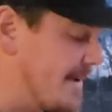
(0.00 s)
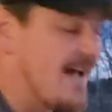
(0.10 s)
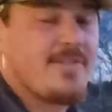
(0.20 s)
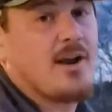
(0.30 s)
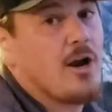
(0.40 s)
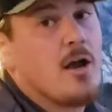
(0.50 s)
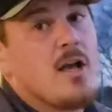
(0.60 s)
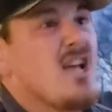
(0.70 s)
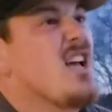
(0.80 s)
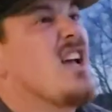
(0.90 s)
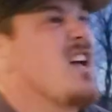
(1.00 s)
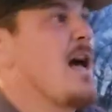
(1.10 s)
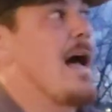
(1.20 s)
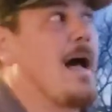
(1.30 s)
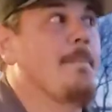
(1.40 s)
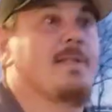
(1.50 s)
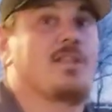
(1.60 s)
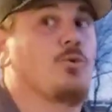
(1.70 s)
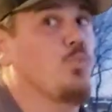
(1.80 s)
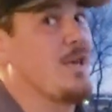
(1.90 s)
out there, uh, but
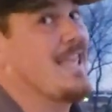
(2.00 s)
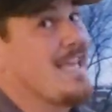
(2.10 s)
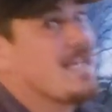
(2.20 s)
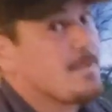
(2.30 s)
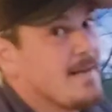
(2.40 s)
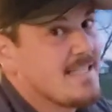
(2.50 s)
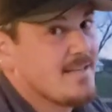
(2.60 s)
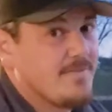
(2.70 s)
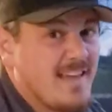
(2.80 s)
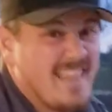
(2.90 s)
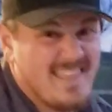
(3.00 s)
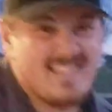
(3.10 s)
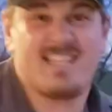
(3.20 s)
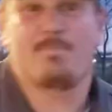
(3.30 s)
they're really expensive and this is